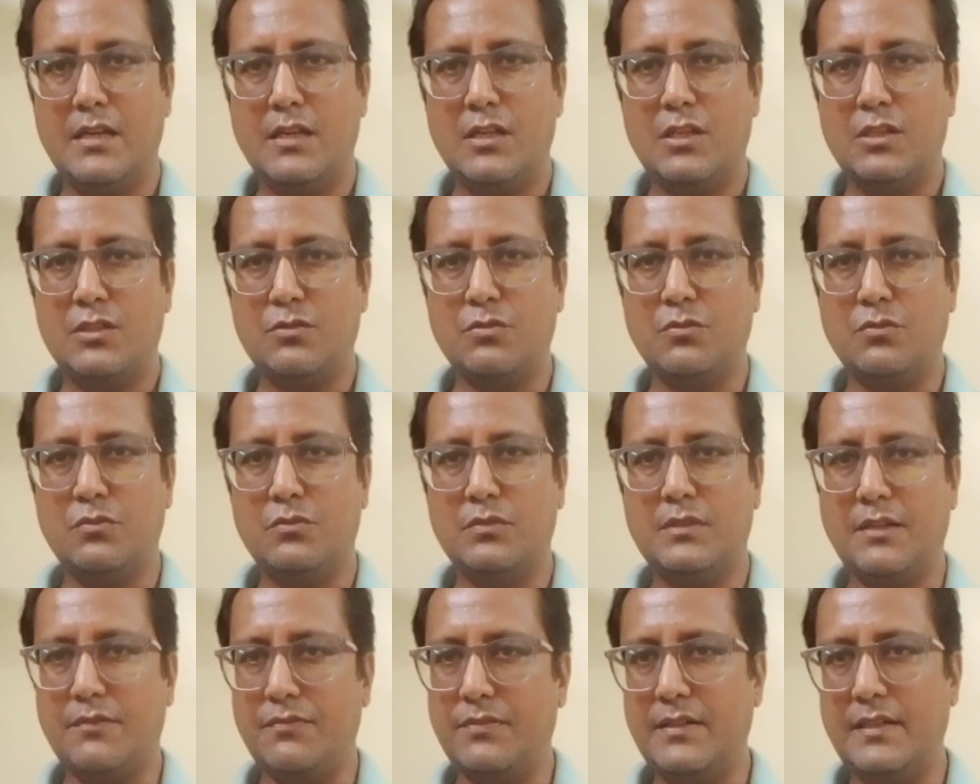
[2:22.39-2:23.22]
so
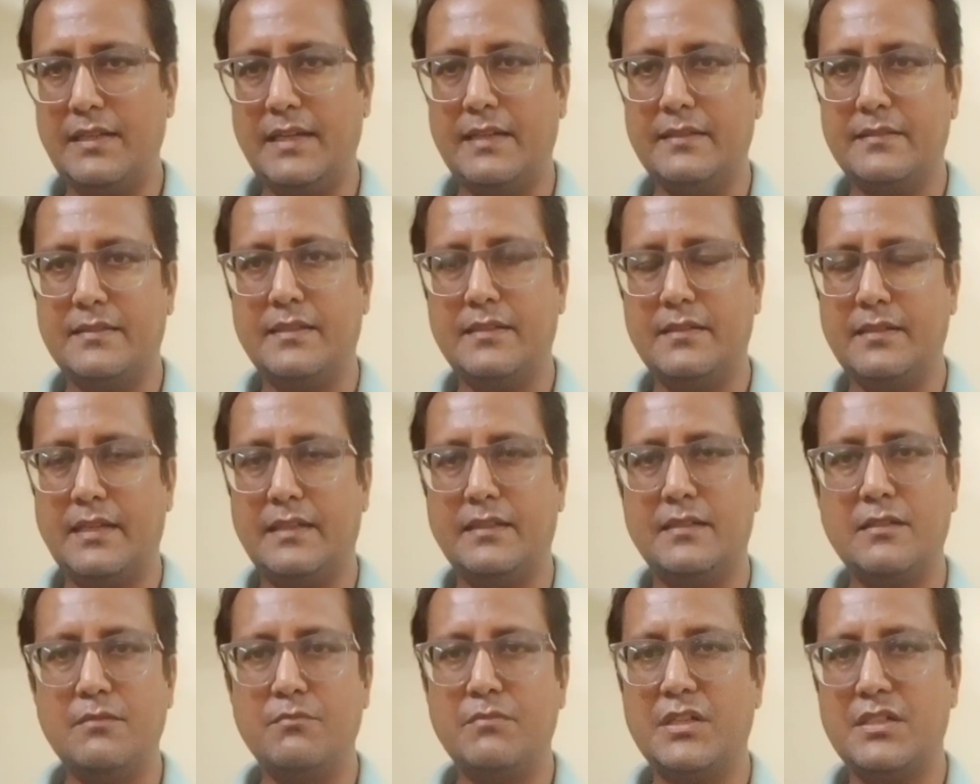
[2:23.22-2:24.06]
definitely, as I
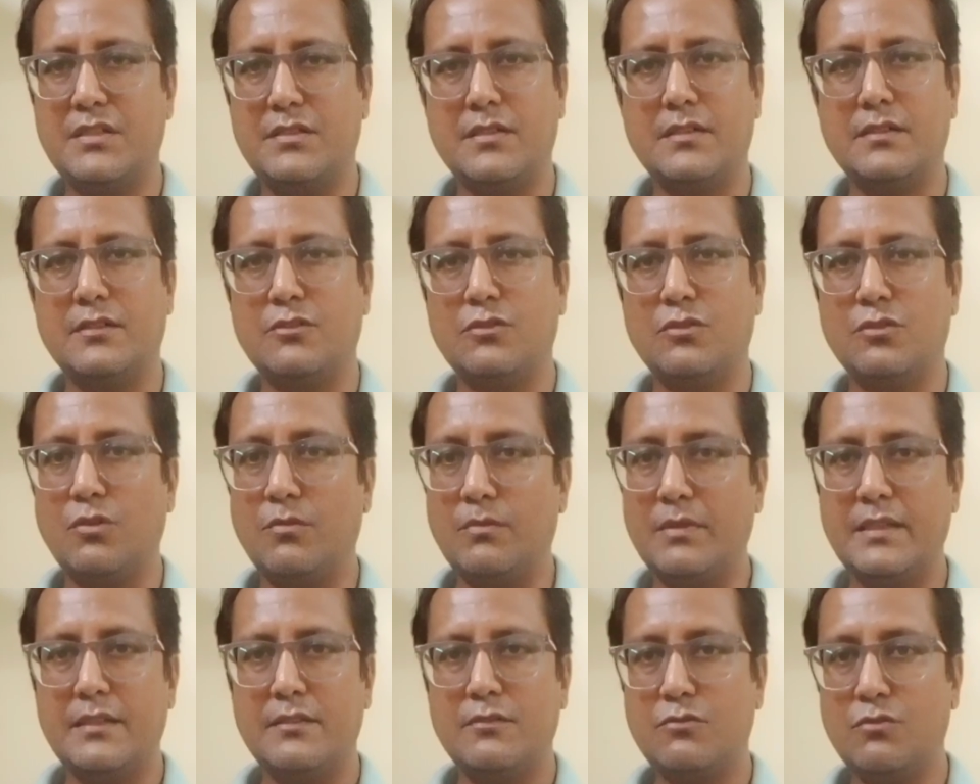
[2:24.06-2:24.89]
rightly mentioned, so
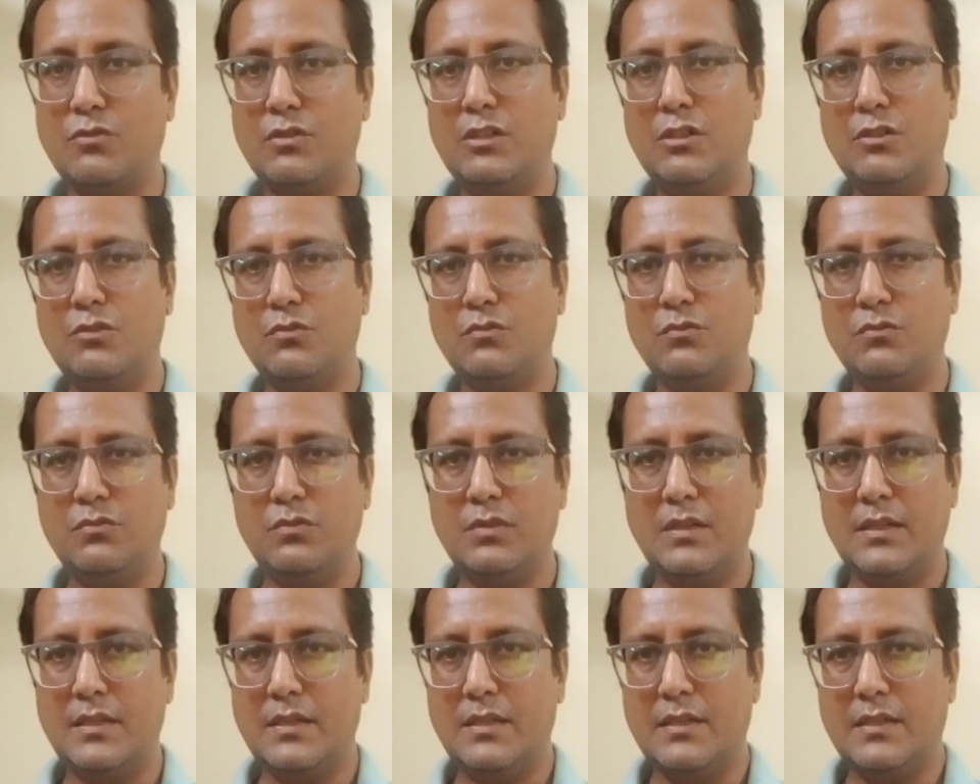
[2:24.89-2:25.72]
nobody is going to
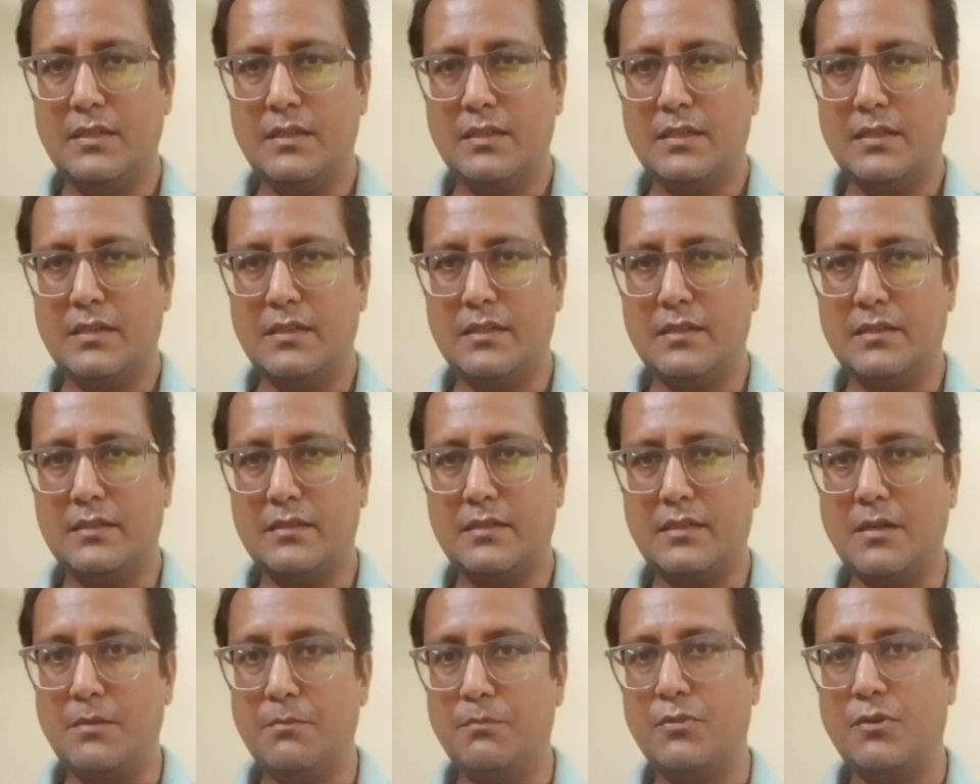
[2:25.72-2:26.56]

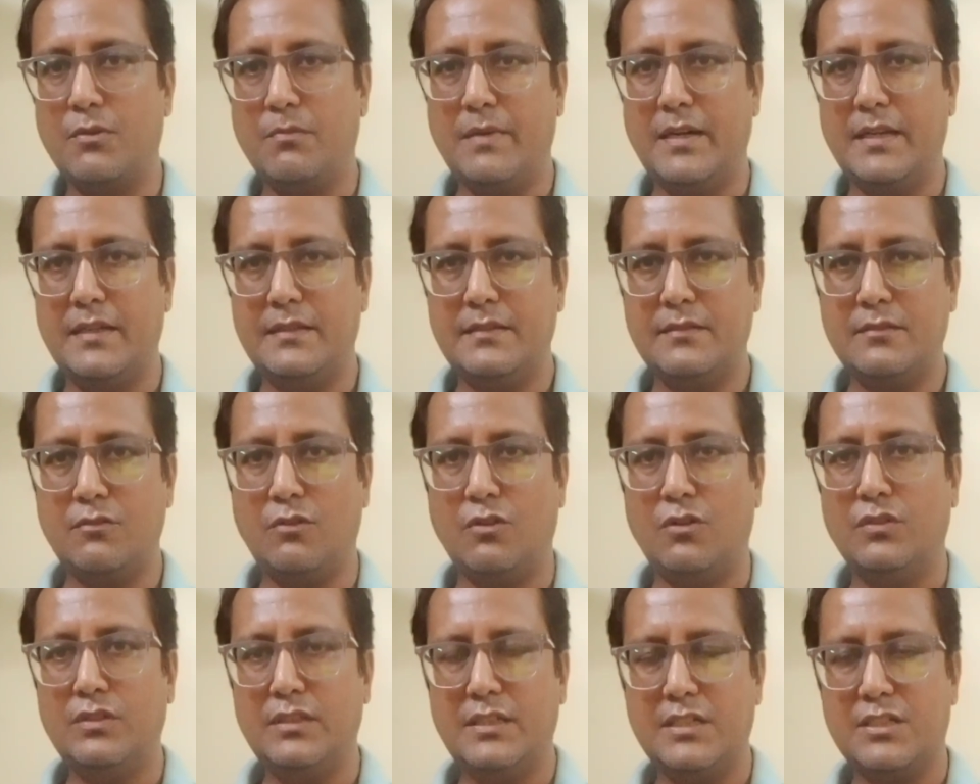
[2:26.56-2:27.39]
compromise
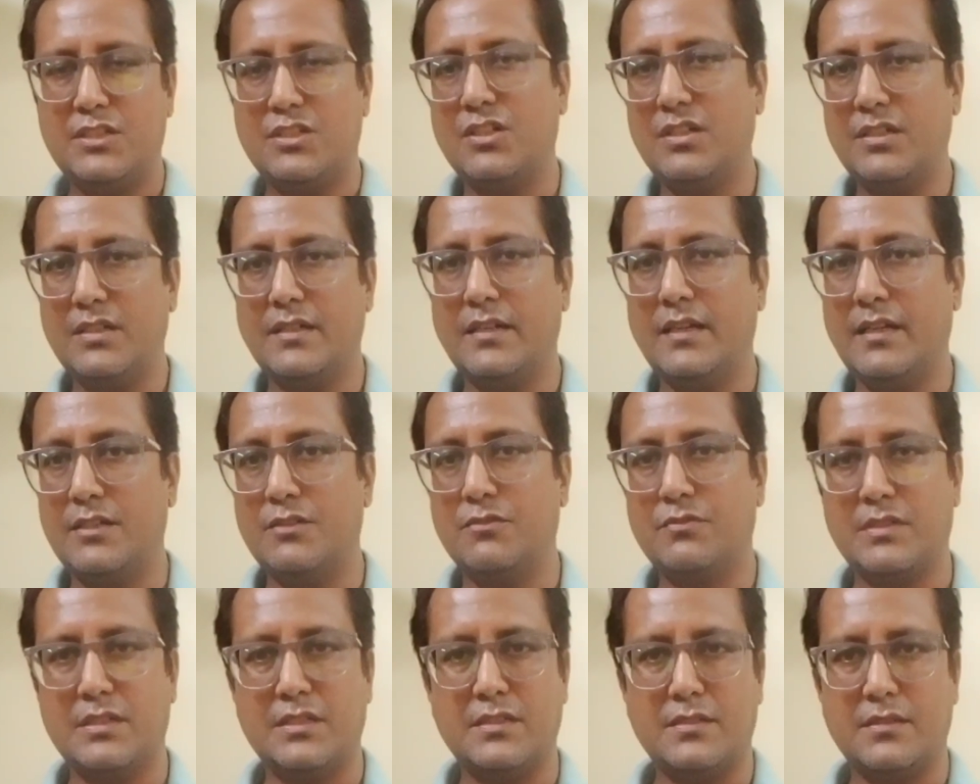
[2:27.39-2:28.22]
on their children
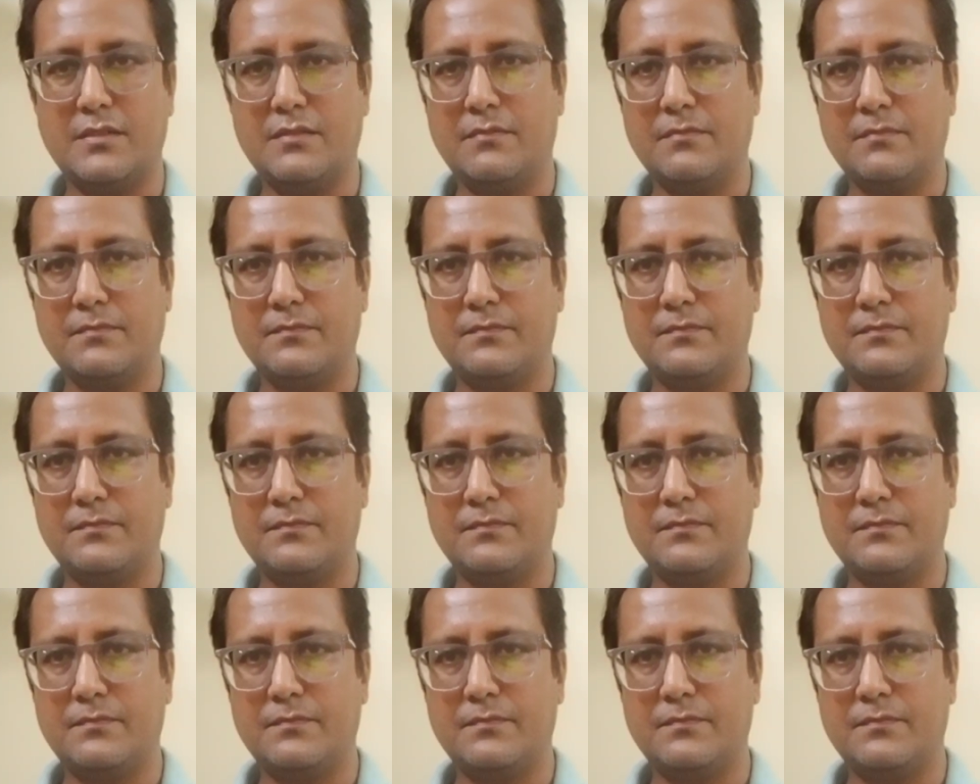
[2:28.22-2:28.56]
education.